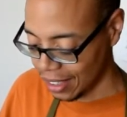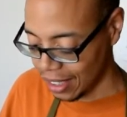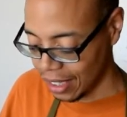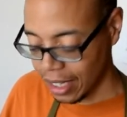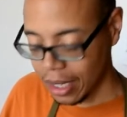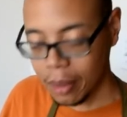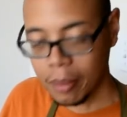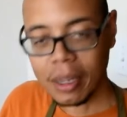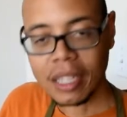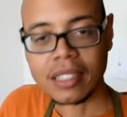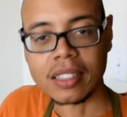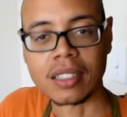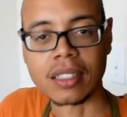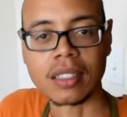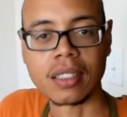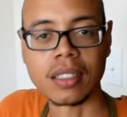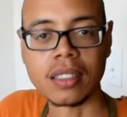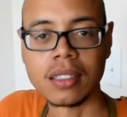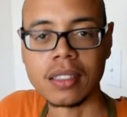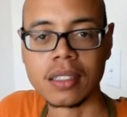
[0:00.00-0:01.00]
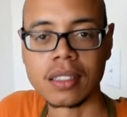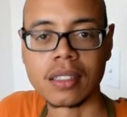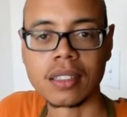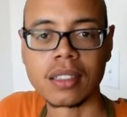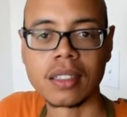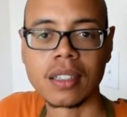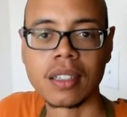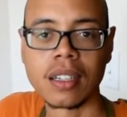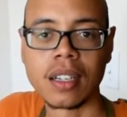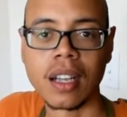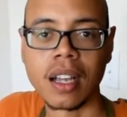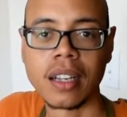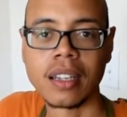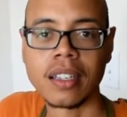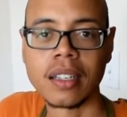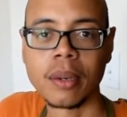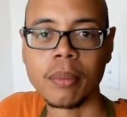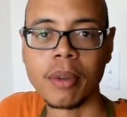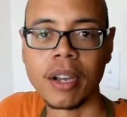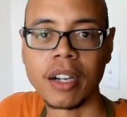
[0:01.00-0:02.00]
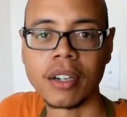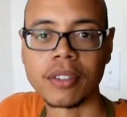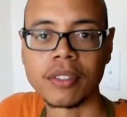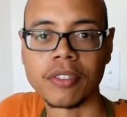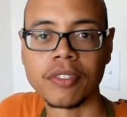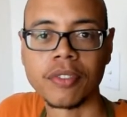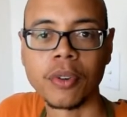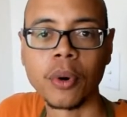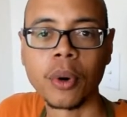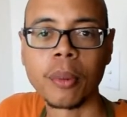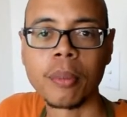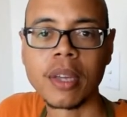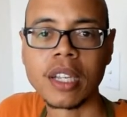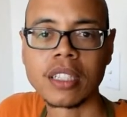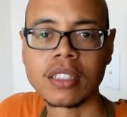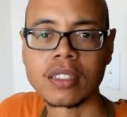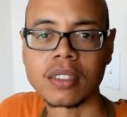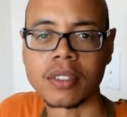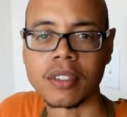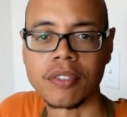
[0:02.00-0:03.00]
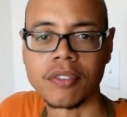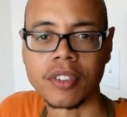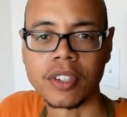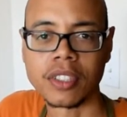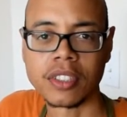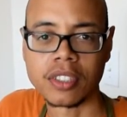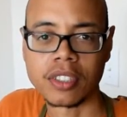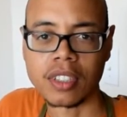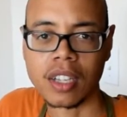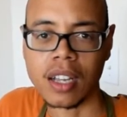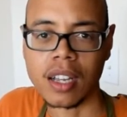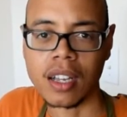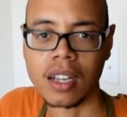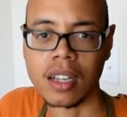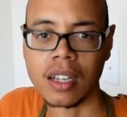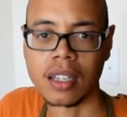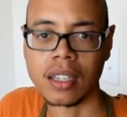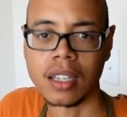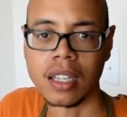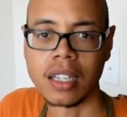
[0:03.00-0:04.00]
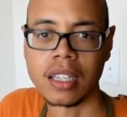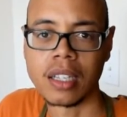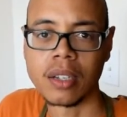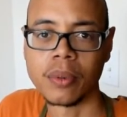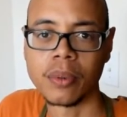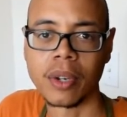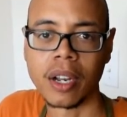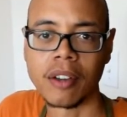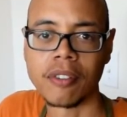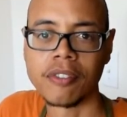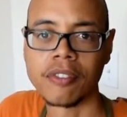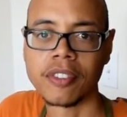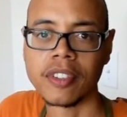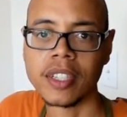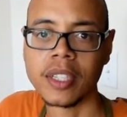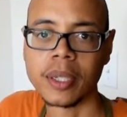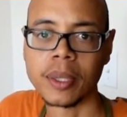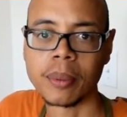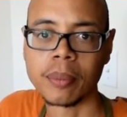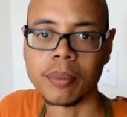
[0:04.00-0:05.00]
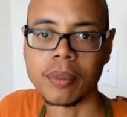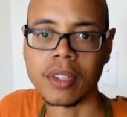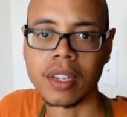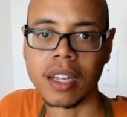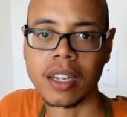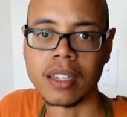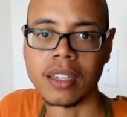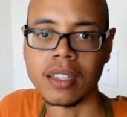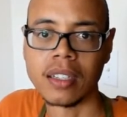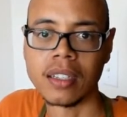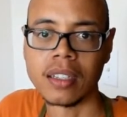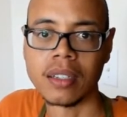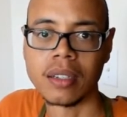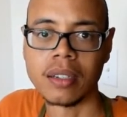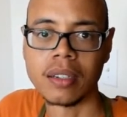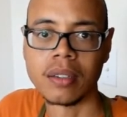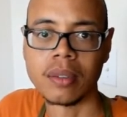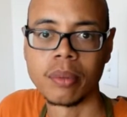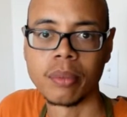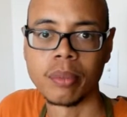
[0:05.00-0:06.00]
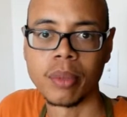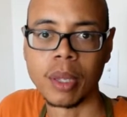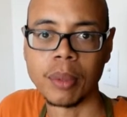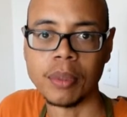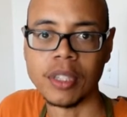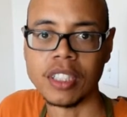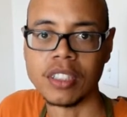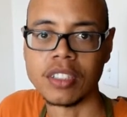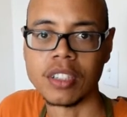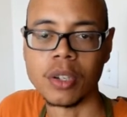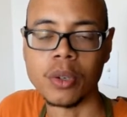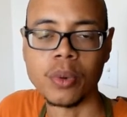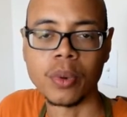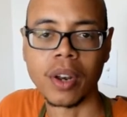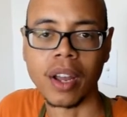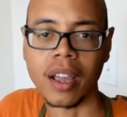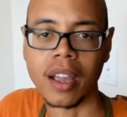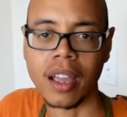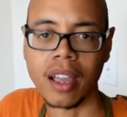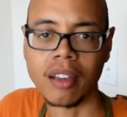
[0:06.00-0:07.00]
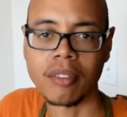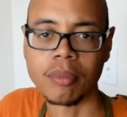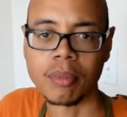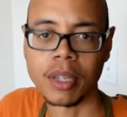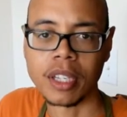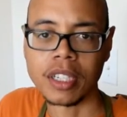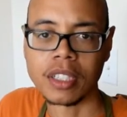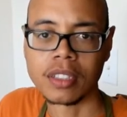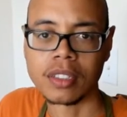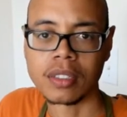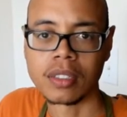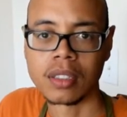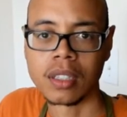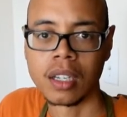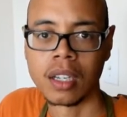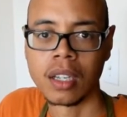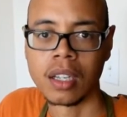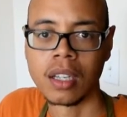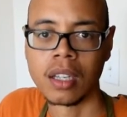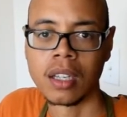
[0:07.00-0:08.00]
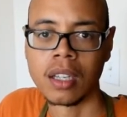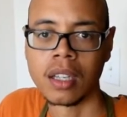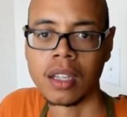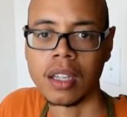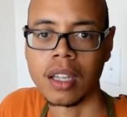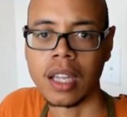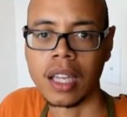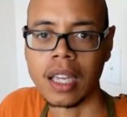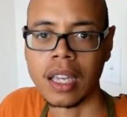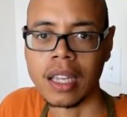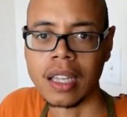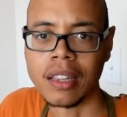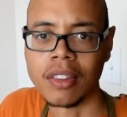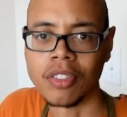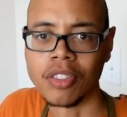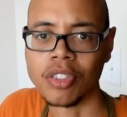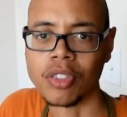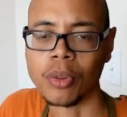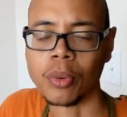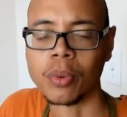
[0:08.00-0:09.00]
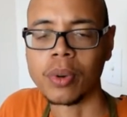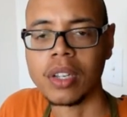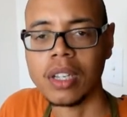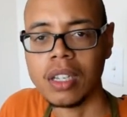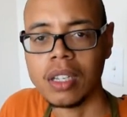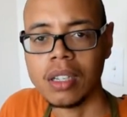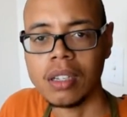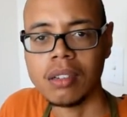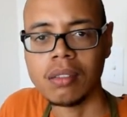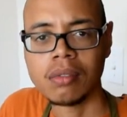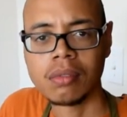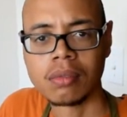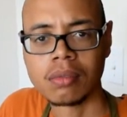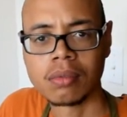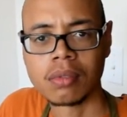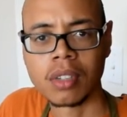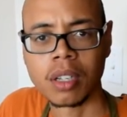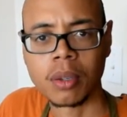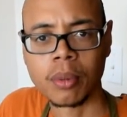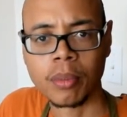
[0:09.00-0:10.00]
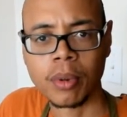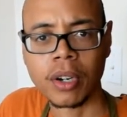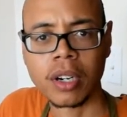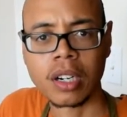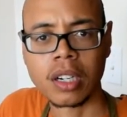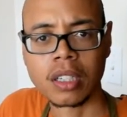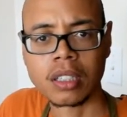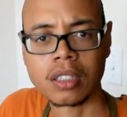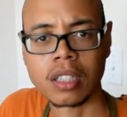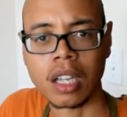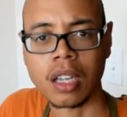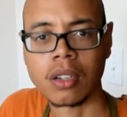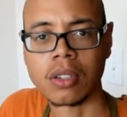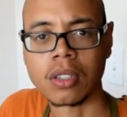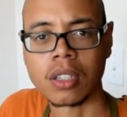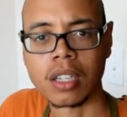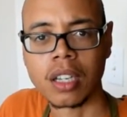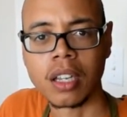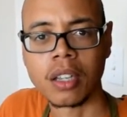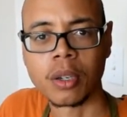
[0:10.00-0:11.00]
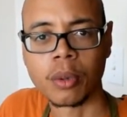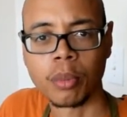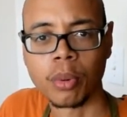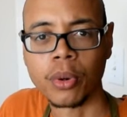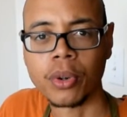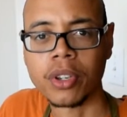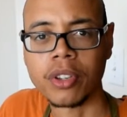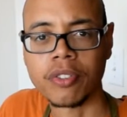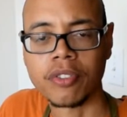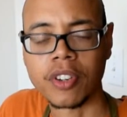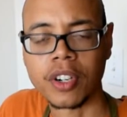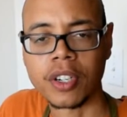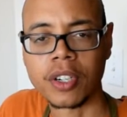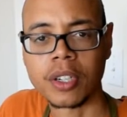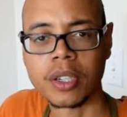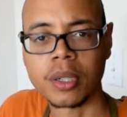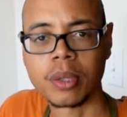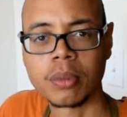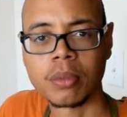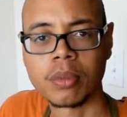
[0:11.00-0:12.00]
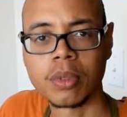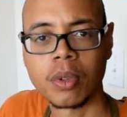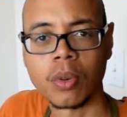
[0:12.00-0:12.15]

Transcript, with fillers: And about the cook, I did about four minutes on the first side, and then when I flipped, I did maybe two and a half minutes. And three of the burgers held together pretty firm.